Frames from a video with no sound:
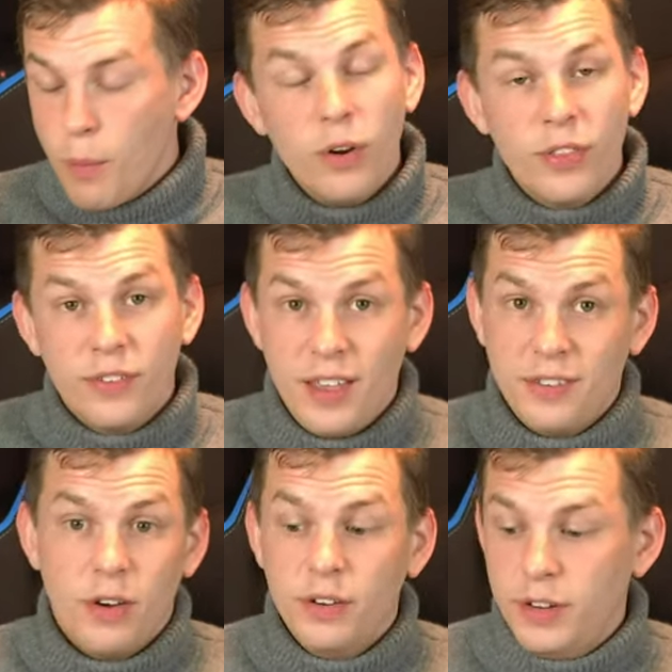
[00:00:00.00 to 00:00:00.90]
One of the
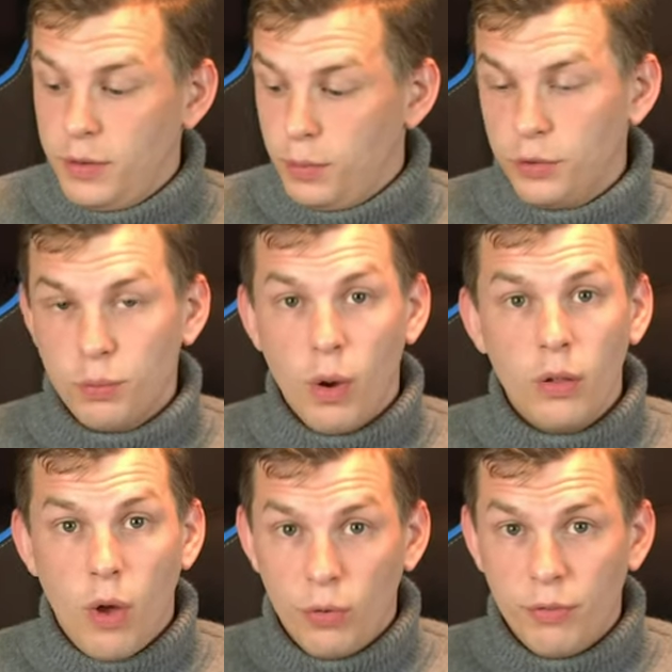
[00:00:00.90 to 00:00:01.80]
tests I did was
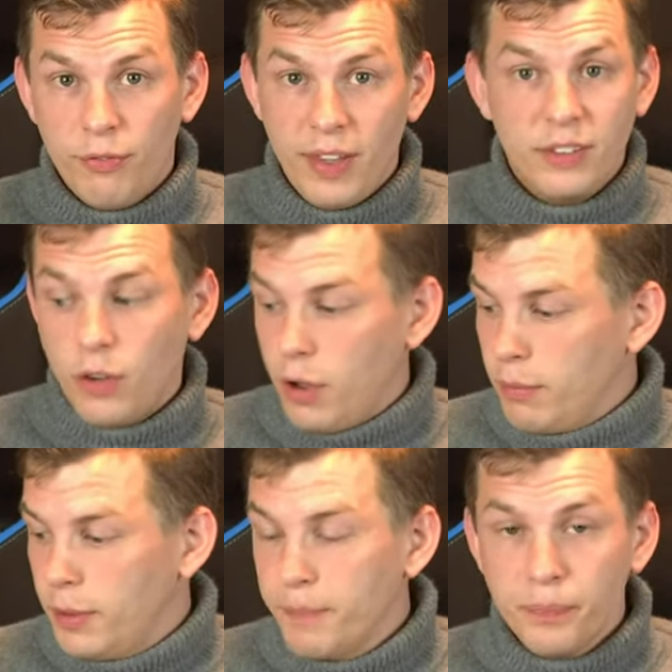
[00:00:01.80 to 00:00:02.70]
while on
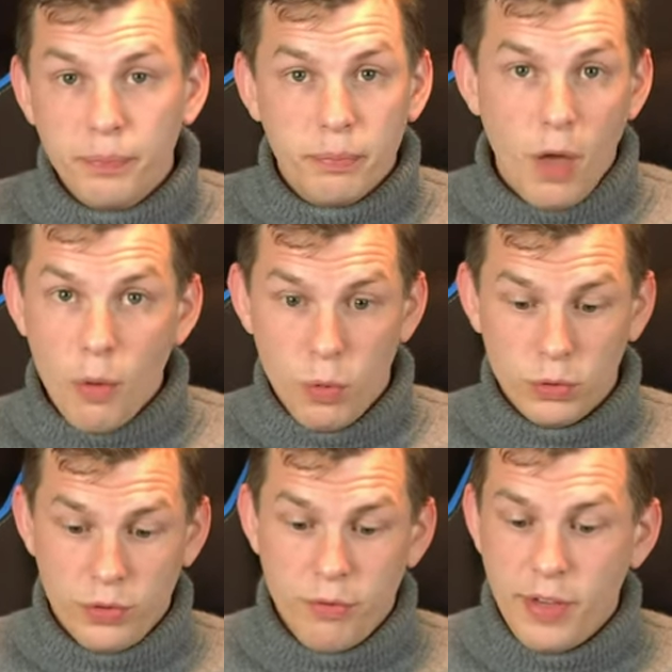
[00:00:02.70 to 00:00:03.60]
FaceTime, I
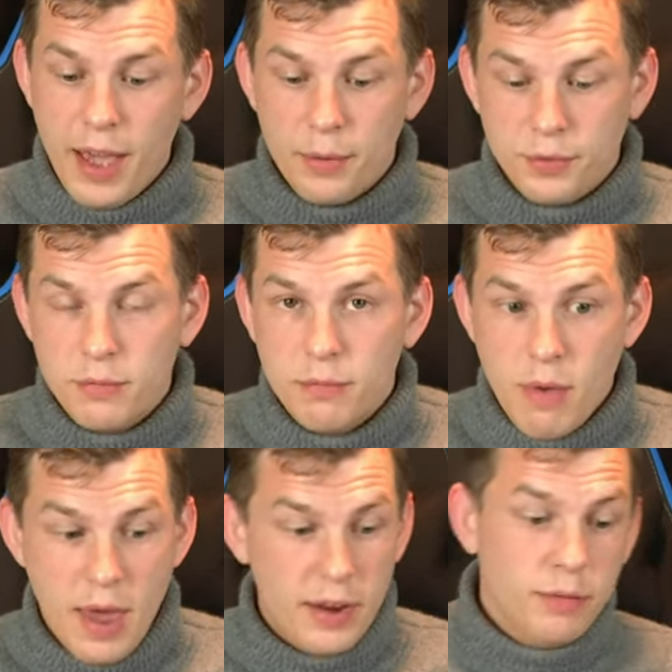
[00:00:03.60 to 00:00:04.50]
walked through the house
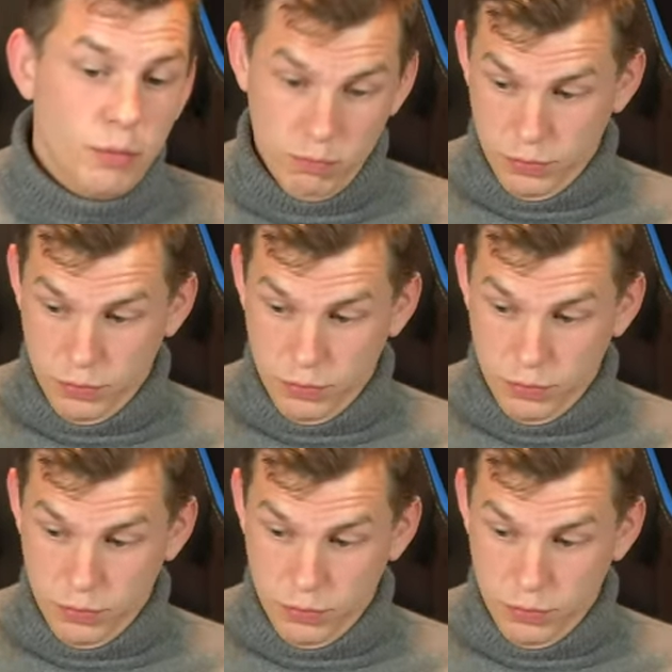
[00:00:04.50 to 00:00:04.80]
and it